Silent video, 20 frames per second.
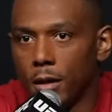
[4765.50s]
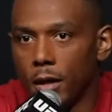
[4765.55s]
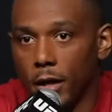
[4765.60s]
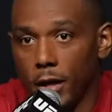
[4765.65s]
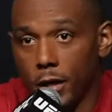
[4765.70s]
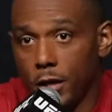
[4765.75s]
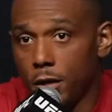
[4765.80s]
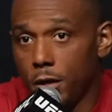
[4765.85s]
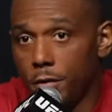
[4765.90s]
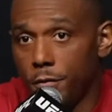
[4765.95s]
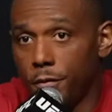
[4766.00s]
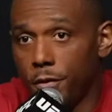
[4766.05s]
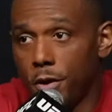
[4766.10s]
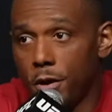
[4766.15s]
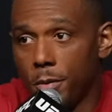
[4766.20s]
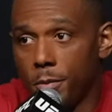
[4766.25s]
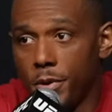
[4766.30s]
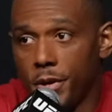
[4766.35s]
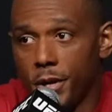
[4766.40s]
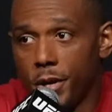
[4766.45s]
it could have
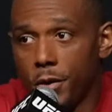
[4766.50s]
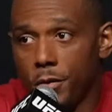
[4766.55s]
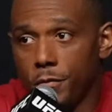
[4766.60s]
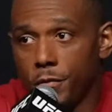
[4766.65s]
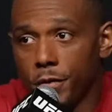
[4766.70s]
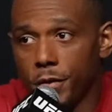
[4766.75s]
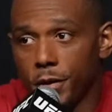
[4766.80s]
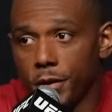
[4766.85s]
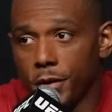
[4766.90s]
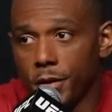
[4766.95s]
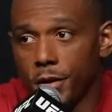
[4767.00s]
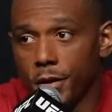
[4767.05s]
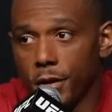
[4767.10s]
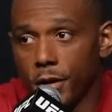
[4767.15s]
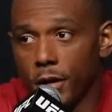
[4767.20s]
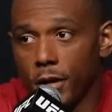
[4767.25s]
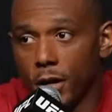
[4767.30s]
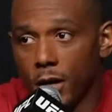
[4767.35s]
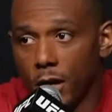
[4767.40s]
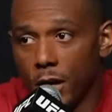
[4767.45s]
all been over.
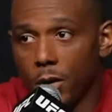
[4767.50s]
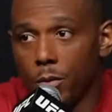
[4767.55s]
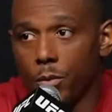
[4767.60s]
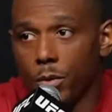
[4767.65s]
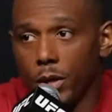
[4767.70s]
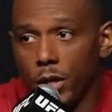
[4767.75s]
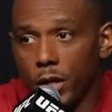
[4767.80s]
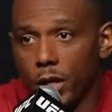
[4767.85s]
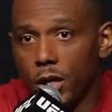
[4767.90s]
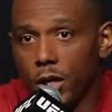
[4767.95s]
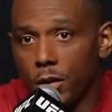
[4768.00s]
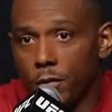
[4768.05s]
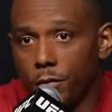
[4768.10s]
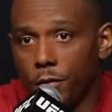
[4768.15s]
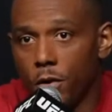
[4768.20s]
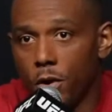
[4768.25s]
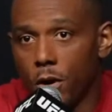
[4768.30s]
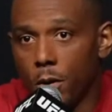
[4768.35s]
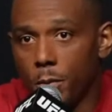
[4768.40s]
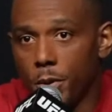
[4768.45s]
It really could have
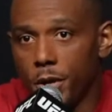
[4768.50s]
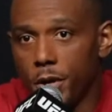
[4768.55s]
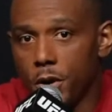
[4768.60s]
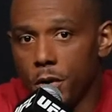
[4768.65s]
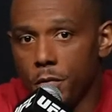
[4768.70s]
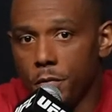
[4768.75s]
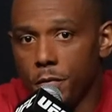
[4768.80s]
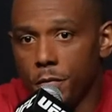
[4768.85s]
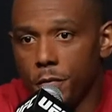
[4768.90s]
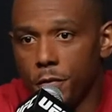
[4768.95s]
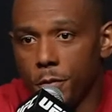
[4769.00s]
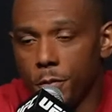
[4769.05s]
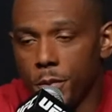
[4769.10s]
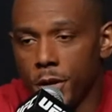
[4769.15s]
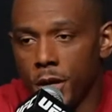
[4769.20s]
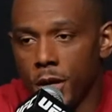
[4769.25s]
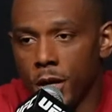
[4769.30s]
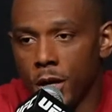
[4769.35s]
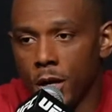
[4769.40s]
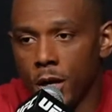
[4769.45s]
all been over for
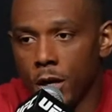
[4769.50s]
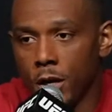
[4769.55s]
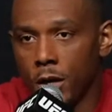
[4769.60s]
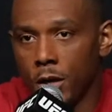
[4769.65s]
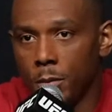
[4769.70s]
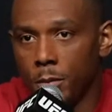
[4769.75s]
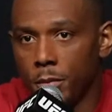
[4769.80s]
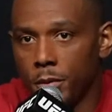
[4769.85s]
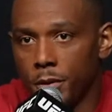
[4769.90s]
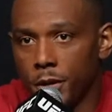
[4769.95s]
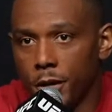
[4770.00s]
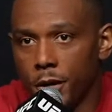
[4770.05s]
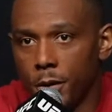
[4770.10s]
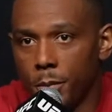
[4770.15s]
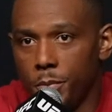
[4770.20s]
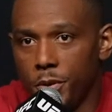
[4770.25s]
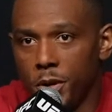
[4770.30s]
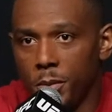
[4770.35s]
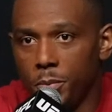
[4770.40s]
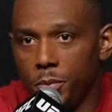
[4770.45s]
me.
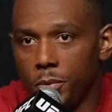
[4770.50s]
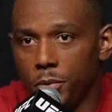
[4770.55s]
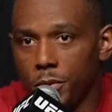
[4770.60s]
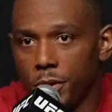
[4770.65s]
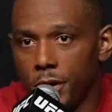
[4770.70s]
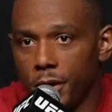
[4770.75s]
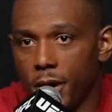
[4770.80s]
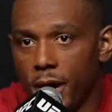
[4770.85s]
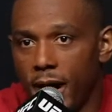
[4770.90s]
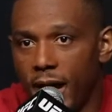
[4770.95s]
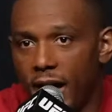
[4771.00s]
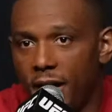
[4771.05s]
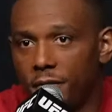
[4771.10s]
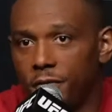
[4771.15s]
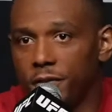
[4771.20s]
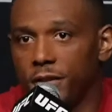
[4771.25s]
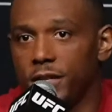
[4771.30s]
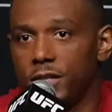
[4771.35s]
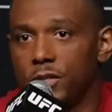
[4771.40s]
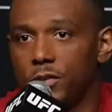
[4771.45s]
There are
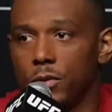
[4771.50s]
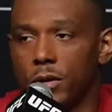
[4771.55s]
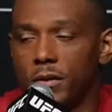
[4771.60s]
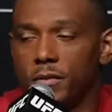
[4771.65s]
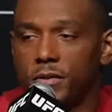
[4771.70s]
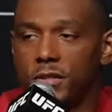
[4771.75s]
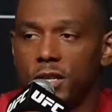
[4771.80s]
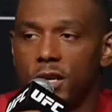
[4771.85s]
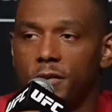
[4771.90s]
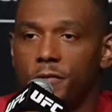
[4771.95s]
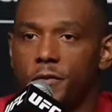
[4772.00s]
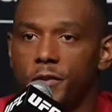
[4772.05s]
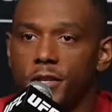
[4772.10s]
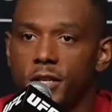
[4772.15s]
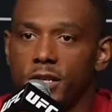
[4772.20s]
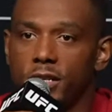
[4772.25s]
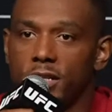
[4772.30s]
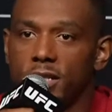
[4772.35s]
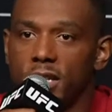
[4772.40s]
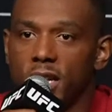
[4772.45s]
athletes who have suffered
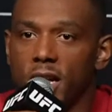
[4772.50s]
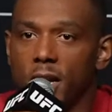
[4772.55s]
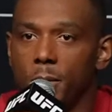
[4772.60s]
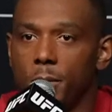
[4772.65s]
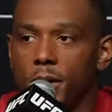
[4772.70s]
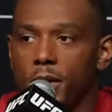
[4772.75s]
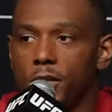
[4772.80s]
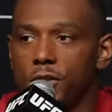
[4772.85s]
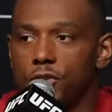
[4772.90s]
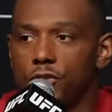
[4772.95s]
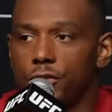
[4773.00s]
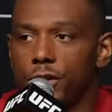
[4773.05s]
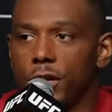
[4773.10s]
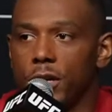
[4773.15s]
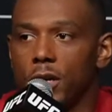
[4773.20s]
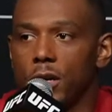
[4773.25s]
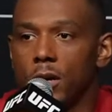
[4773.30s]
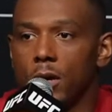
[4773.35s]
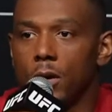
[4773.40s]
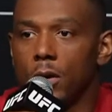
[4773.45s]
this same
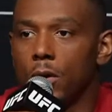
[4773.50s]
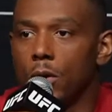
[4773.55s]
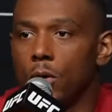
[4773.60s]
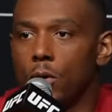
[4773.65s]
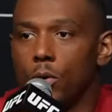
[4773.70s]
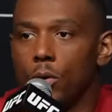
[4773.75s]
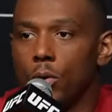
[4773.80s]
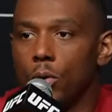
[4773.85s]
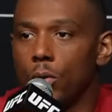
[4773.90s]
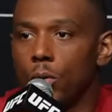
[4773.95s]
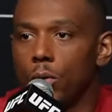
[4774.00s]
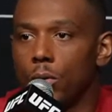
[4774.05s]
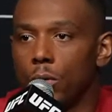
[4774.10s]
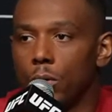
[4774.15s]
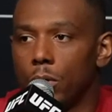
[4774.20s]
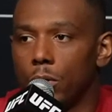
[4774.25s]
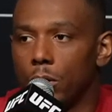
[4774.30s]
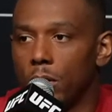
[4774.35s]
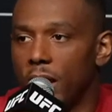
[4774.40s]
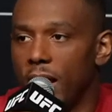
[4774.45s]
injury who
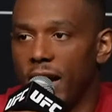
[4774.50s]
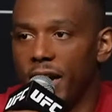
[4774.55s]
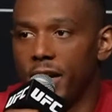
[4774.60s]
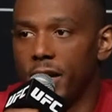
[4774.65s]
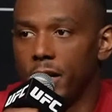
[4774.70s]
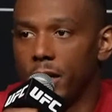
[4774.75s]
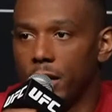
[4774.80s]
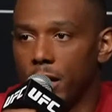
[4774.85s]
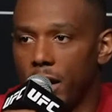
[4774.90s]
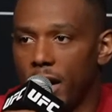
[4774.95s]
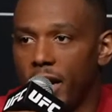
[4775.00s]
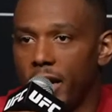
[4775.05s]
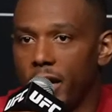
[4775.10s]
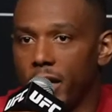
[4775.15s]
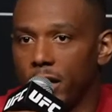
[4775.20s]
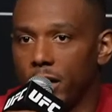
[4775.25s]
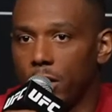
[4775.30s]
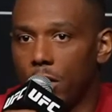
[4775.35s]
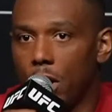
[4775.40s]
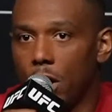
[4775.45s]
had
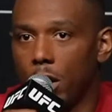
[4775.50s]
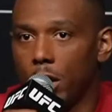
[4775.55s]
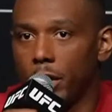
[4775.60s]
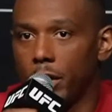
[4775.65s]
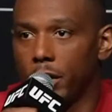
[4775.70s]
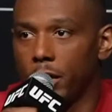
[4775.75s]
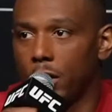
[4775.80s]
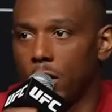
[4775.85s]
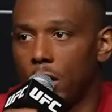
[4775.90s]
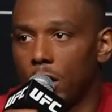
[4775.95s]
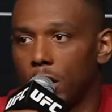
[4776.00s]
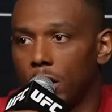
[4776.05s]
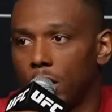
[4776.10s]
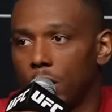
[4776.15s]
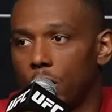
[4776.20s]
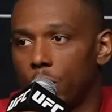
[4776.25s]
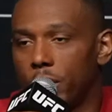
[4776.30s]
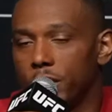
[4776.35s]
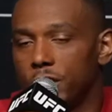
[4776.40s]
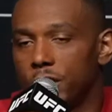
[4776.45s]
to call it a
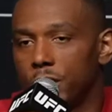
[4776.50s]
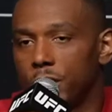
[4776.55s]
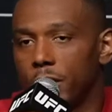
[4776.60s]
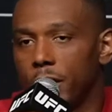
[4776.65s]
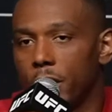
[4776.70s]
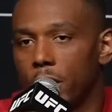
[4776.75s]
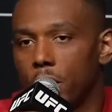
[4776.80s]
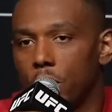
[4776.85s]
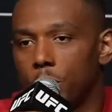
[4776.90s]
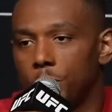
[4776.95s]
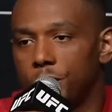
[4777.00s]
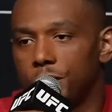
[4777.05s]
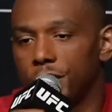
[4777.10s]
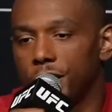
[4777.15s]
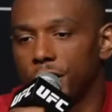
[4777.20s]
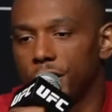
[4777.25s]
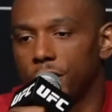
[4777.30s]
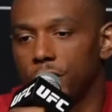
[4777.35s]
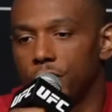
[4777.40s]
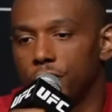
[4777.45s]
quits on their hopes
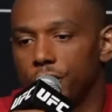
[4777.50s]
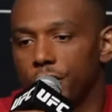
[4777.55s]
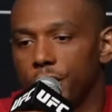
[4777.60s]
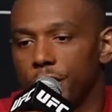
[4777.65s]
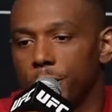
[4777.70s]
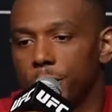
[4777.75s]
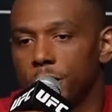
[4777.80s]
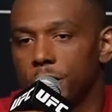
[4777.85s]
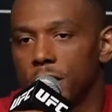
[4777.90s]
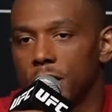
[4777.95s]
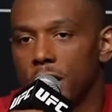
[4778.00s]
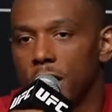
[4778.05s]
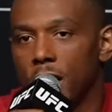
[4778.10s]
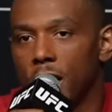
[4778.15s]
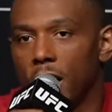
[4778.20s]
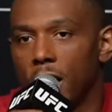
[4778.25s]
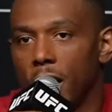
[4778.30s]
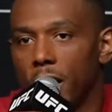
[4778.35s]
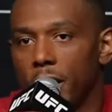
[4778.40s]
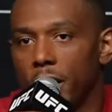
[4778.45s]
and their dreams.
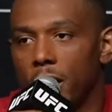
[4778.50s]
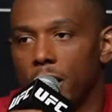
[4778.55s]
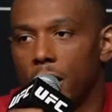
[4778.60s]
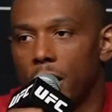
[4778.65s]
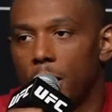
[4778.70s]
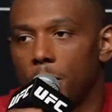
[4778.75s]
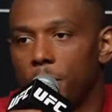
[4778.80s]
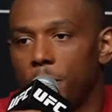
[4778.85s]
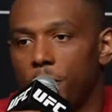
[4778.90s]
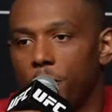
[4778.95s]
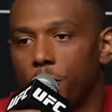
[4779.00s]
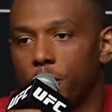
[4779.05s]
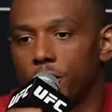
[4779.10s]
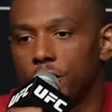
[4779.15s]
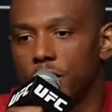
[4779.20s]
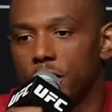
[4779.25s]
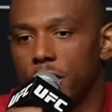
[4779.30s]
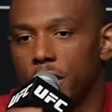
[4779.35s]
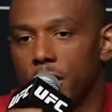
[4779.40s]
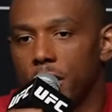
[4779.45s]
And I'm
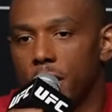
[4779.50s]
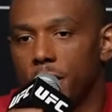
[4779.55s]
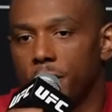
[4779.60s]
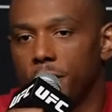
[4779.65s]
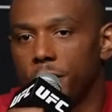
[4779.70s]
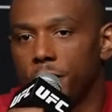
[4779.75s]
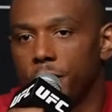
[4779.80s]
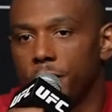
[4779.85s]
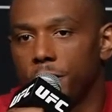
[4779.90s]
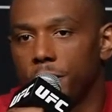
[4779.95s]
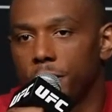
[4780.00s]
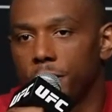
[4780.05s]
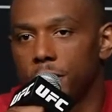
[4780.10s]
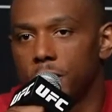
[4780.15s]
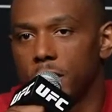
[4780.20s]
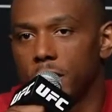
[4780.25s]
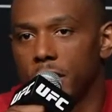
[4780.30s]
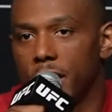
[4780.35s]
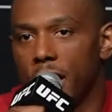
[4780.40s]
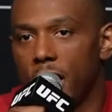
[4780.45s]
fortunate enough
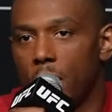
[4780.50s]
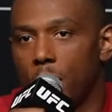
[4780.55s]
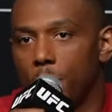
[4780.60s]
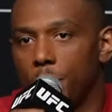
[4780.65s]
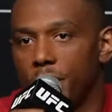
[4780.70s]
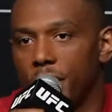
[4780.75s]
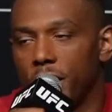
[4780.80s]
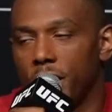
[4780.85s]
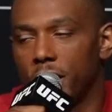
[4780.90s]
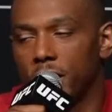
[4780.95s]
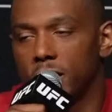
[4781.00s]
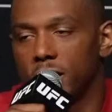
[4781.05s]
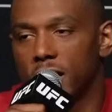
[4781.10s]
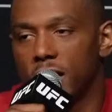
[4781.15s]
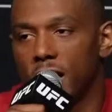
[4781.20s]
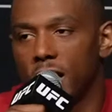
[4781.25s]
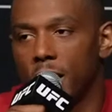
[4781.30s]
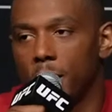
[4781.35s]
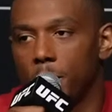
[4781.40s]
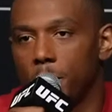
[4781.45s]
to now be in a
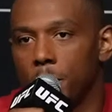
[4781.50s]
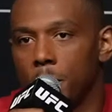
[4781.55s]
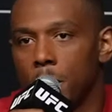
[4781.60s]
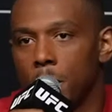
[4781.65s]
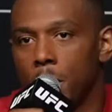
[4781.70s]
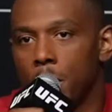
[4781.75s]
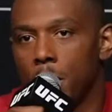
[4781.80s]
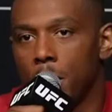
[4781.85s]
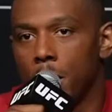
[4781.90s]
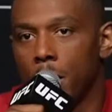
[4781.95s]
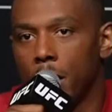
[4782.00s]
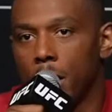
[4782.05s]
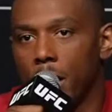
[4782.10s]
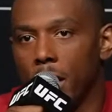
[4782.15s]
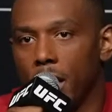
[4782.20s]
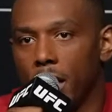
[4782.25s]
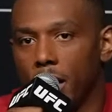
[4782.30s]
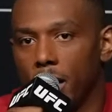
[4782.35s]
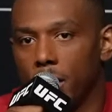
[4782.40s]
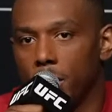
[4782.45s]
time
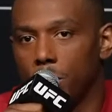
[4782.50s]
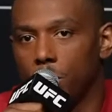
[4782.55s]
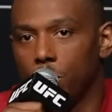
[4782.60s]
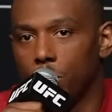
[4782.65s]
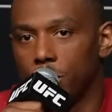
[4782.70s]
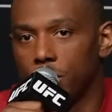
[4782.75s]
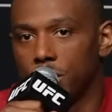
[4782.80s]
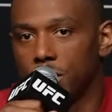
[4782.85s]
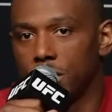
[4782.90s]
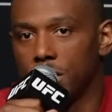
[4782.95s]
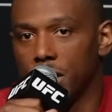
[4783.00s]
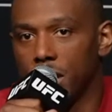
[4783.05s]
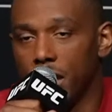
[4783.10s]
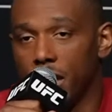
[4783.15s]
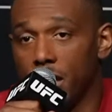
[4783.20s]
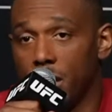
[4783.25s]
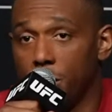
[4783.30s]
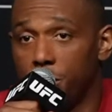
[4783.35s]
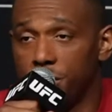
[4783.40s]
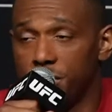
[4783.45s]
and was
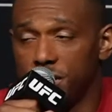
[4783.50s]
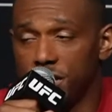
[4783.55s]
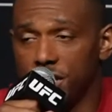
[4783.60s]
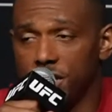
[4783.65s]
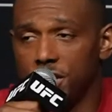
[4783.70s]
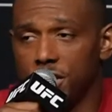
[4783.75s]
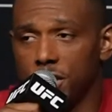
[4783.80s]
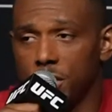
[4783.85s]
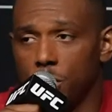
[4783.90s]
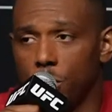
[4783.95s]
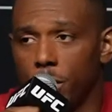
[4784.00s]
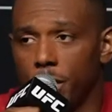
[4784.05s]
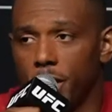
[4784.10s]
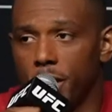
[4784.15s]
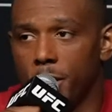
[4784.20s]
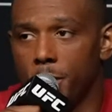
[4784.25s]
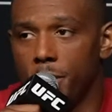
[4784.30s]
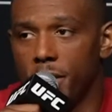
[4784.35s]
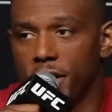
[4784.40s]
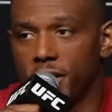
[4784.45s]
in a position to where
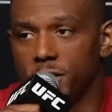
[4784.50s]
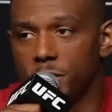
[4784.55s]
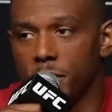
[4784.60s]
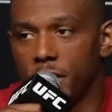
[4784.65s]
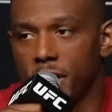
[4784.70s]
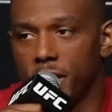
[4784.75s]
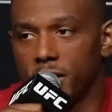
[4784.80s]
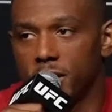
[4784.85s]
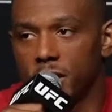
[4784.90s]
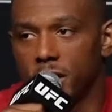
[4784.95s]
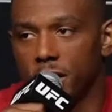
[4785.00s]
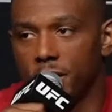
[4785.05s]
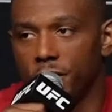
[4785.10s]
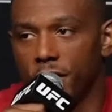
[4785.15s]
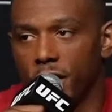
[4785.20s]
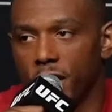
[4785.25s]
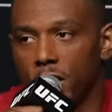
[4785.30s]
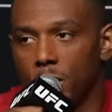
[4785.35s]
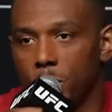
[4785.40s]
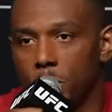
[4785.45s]
the best medicine
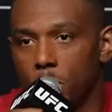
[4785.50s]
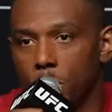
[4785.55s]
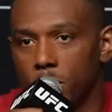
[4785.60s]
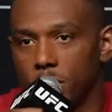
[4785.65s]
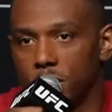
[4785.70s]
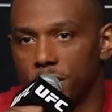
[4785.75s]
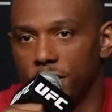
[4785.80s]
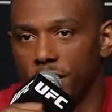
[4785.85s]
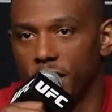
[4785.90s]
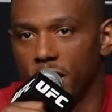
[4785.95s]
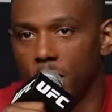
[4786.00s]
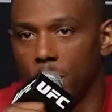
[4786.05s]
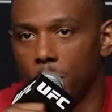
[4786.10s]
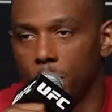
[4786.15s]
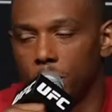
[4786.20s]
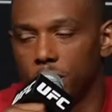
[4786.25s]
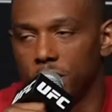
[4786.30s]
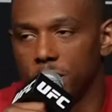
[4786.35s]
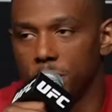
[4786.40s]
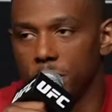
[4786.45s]
available was
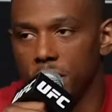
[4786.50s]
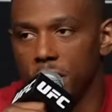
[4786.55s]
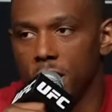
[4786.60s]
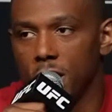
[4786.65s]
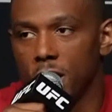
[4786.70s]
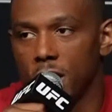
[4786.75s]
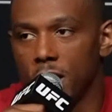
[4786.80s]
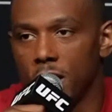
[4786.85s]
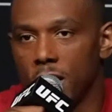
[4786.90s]
available to me.